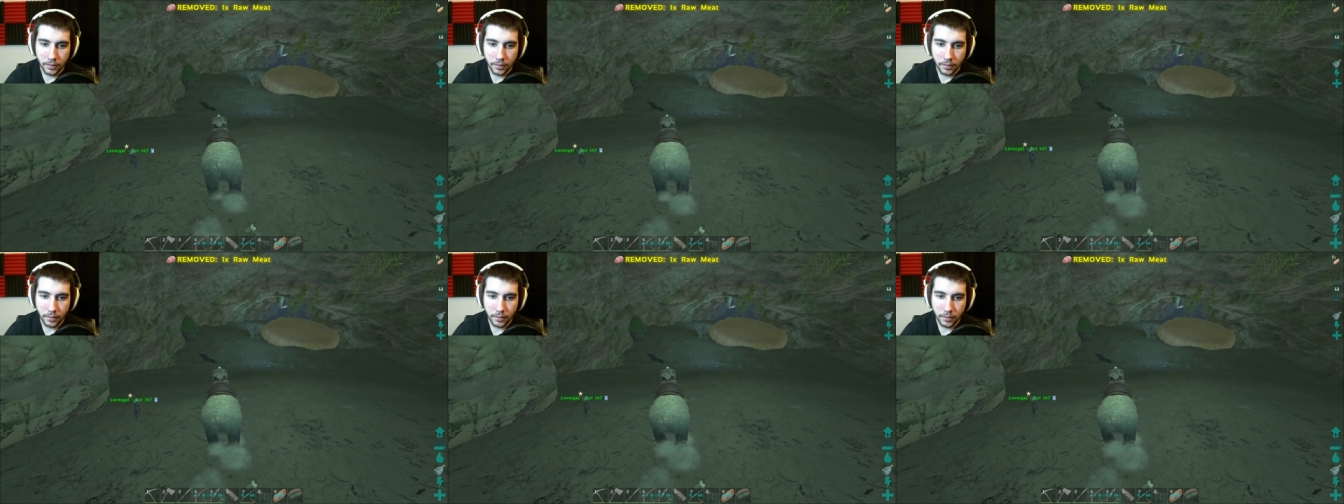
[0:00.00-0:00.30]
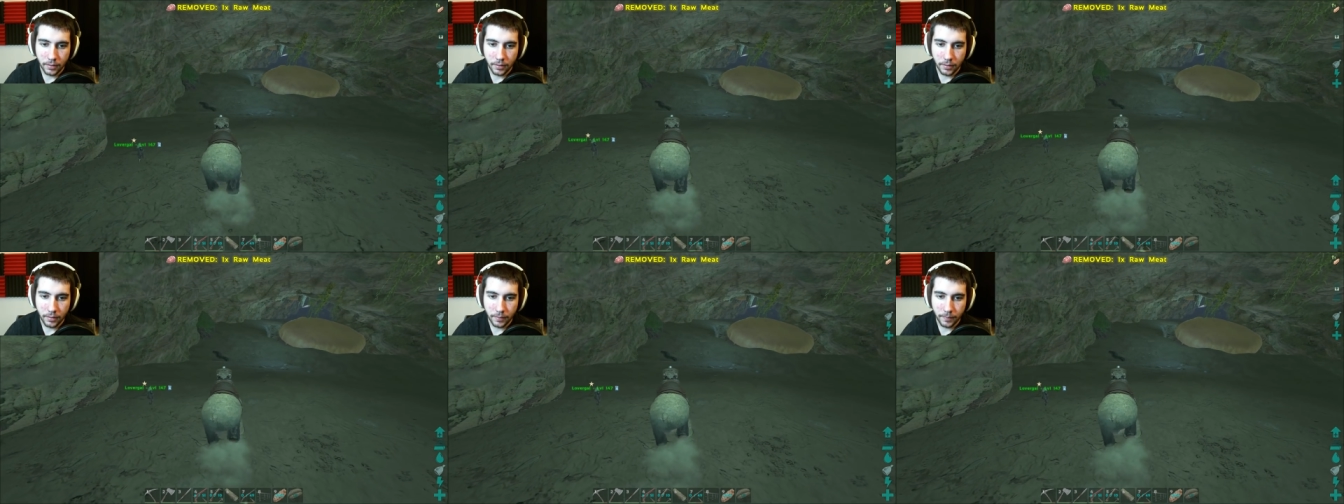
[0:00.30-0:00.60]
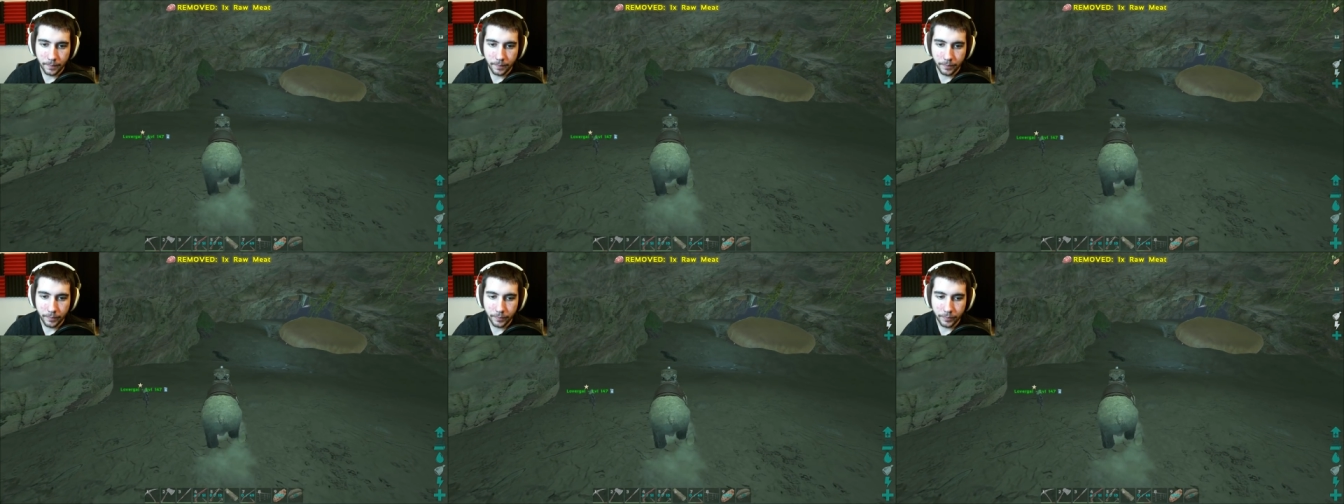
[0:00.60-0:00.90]
How do you tame
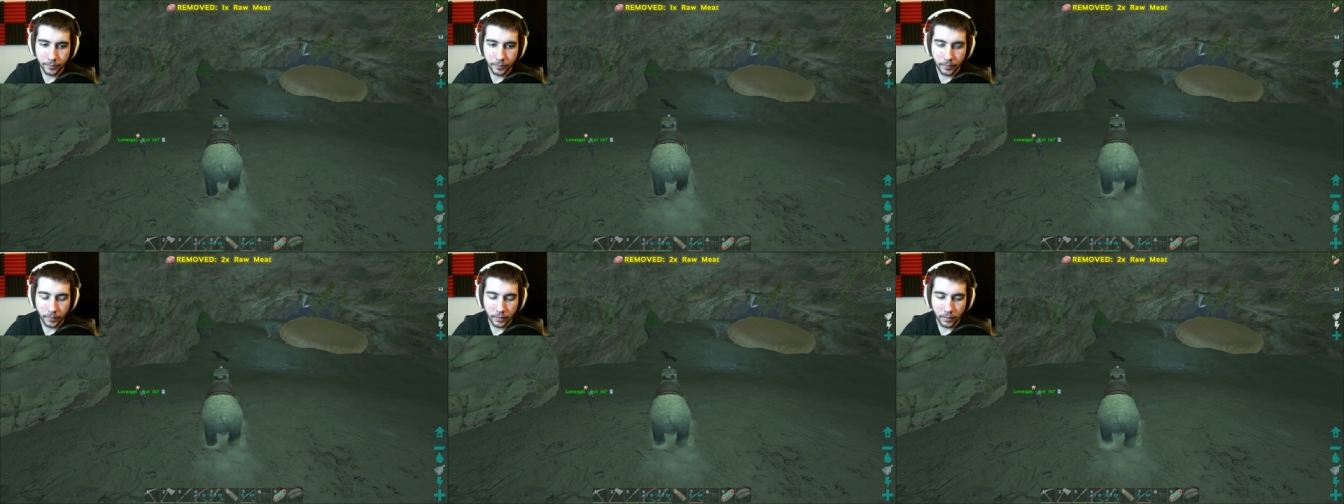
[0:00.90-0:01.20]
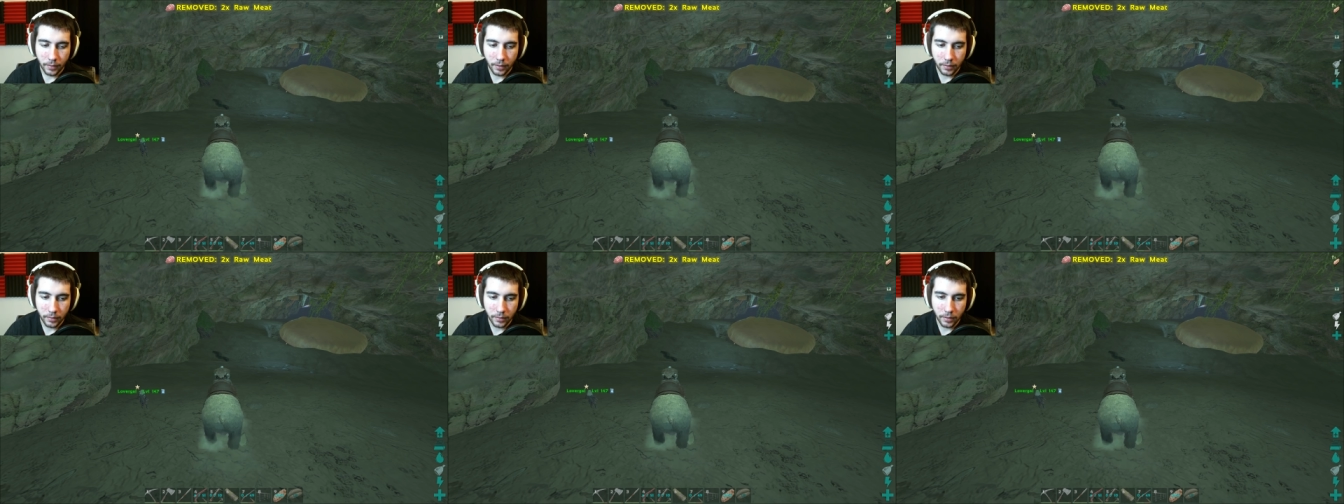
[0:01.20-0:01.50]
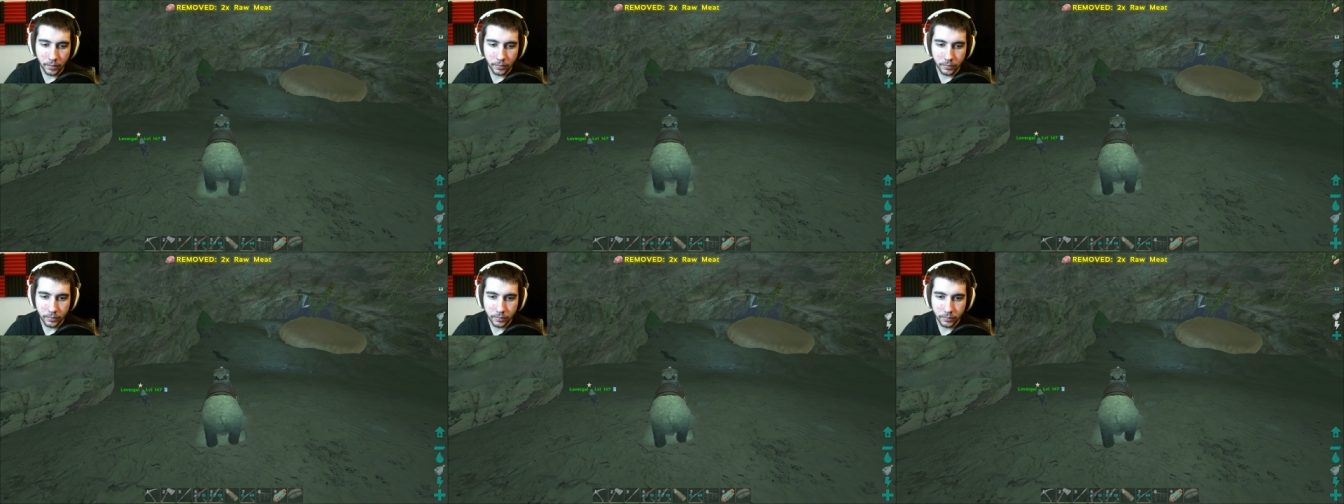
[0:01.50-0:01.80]
it? I don't
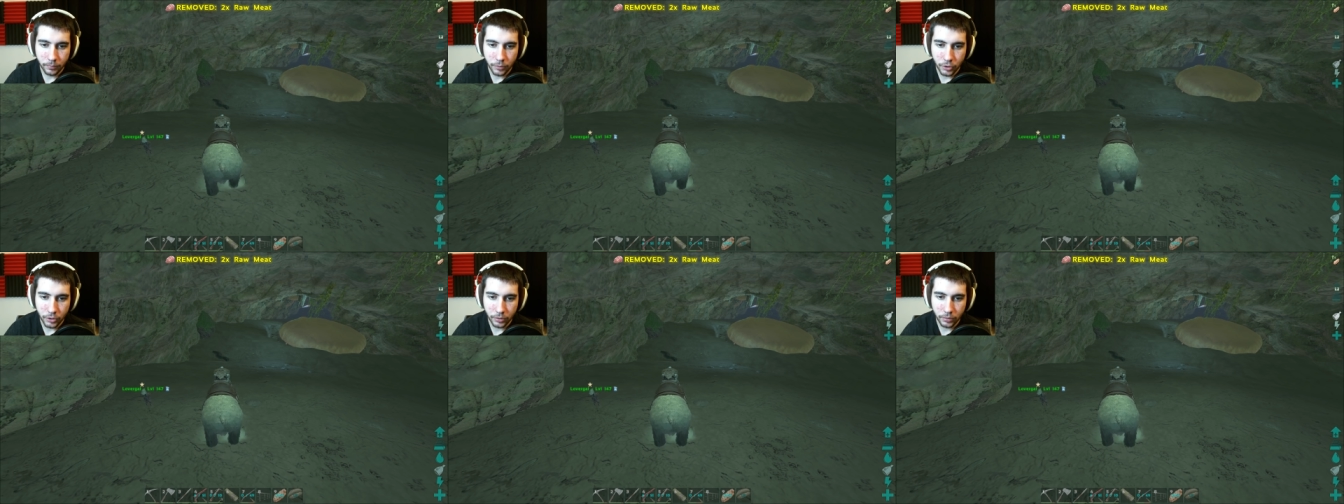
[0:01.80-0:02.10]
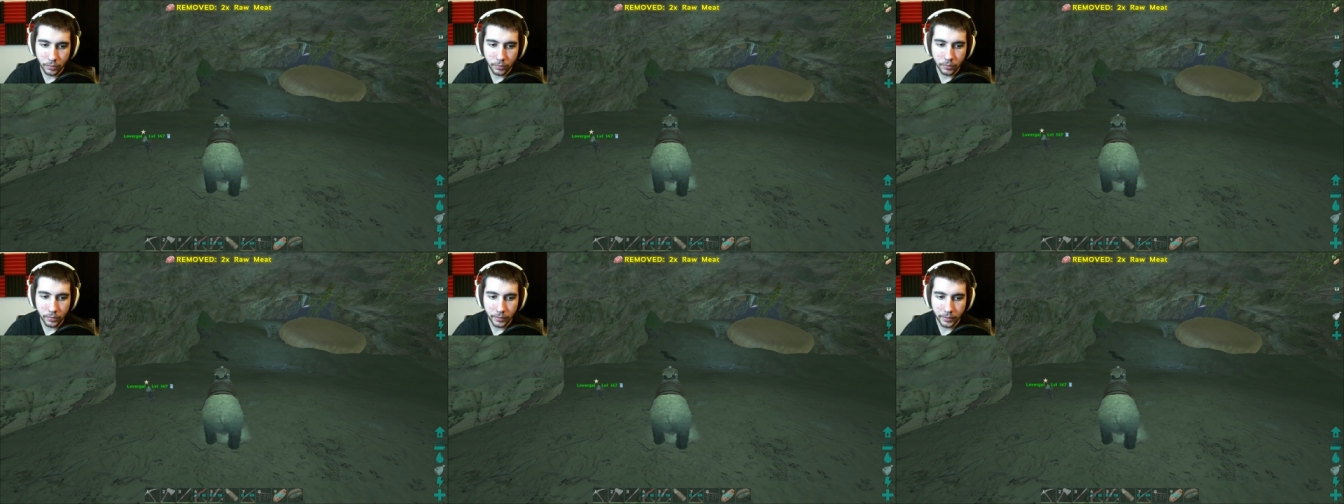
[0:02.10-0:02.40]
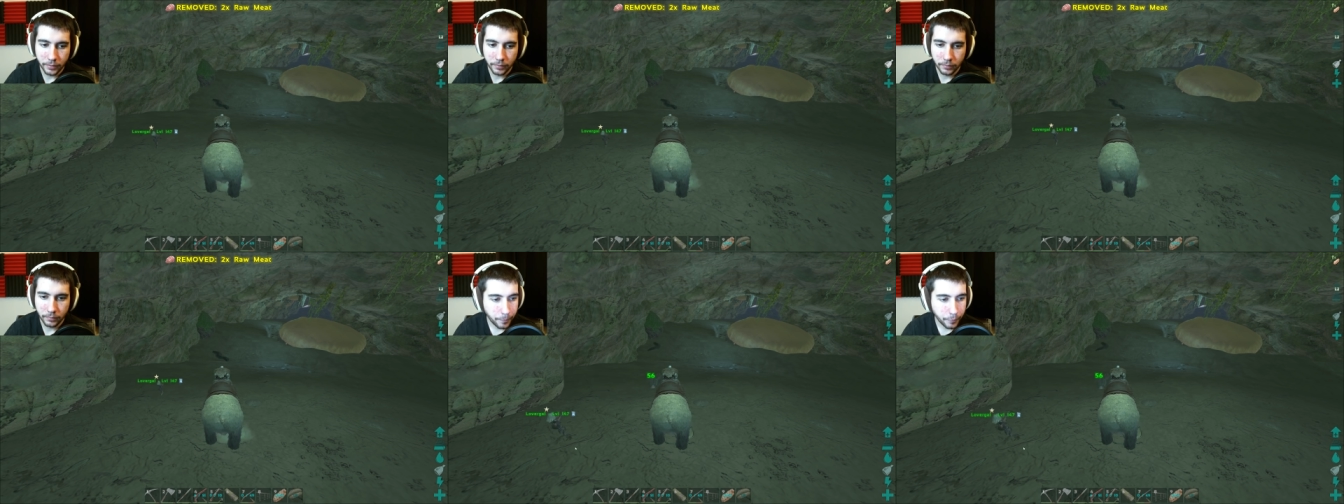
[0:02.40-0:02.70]
know. We should Google it.